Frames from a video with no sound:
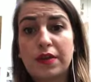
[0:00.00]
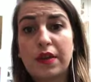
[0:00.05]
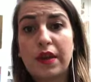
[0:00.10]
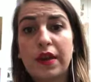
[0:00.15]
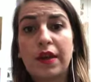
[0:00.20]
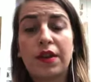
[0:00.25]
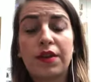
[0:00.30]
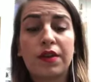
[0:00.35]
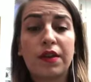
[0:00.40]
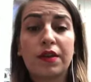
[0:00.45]

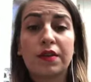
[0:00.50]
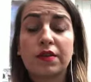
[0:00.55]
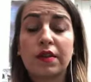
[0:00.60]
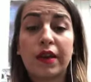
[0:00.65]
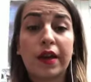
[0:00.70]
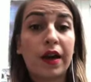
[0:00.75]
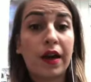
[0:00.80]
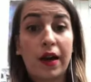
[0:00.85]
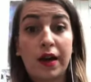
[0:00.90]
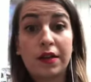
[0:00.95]
saying things
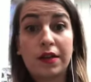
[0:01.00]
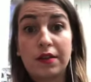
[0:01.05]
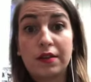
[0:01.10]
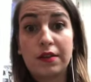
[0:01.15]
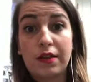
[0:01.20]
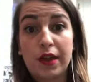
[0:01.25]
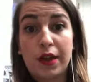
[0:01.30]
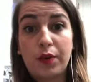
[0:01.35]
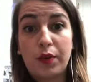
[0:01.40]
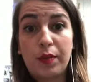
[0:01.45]
like, I
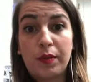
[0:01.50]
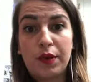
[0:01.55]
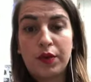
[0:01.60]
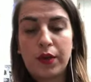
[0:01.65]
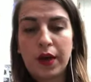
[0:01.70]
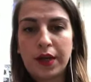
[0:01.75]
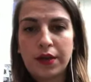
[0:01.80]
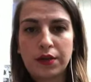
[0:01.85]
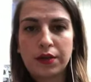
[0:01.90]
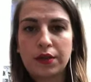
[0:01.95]
dislike women
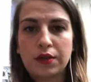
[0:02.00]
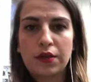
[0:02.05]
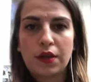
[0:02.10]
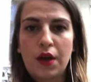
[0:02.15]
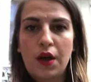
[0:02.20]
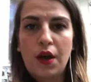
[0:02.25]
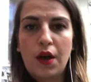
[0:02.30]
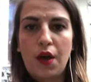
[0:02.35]
writers,